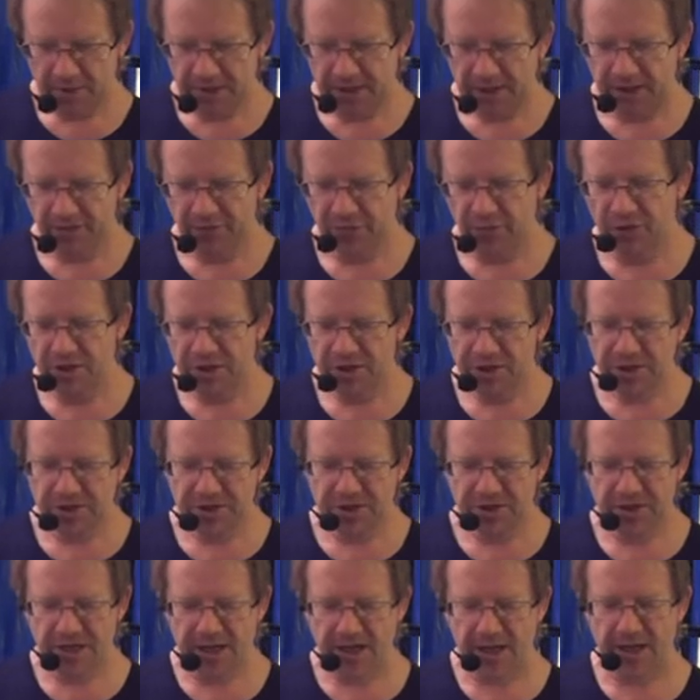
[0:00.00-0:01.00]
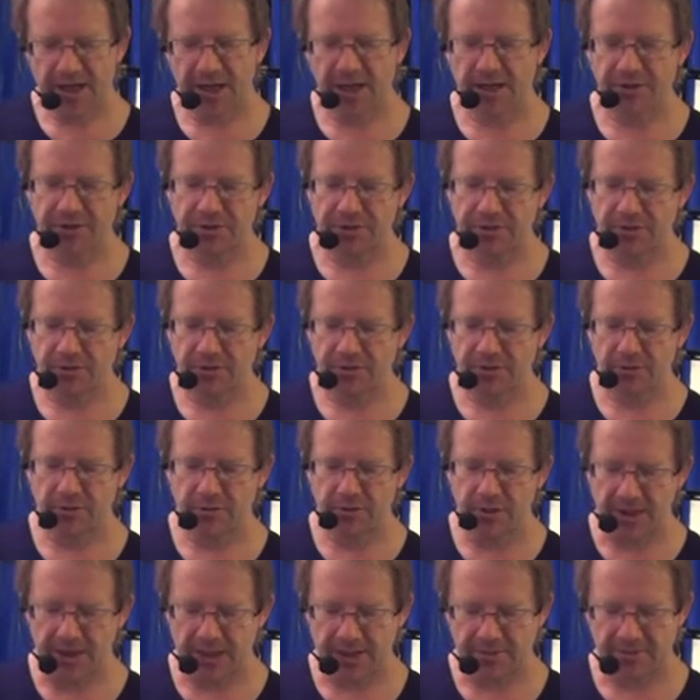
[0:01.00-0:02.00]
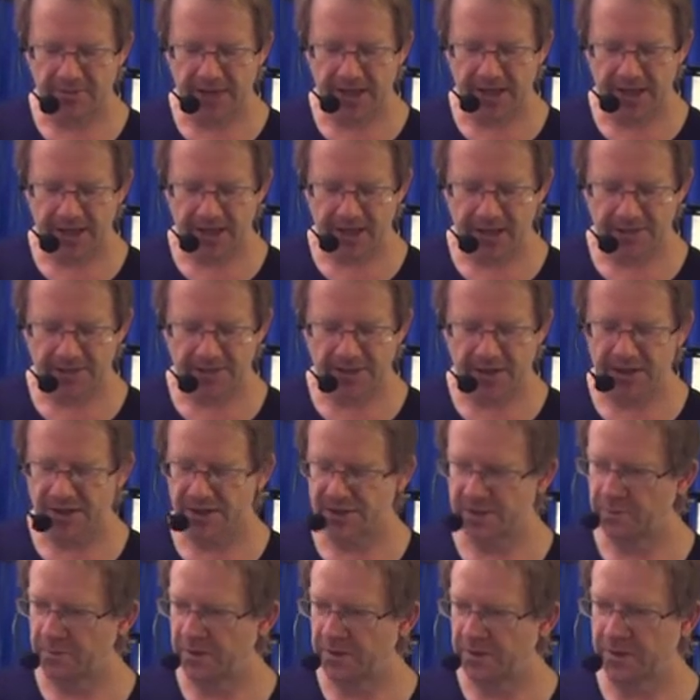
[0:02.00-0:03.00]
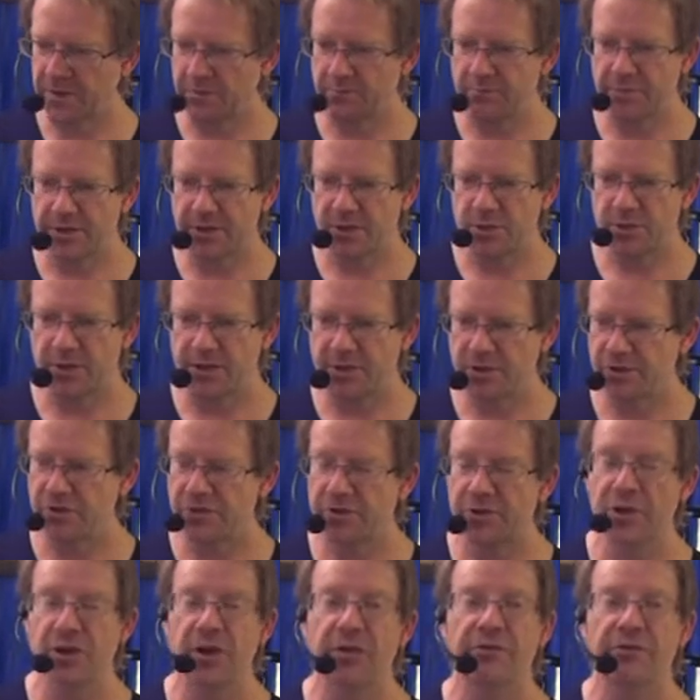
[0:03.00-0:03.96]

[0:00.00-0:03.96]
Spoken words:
But if we just take our two hands and split them between two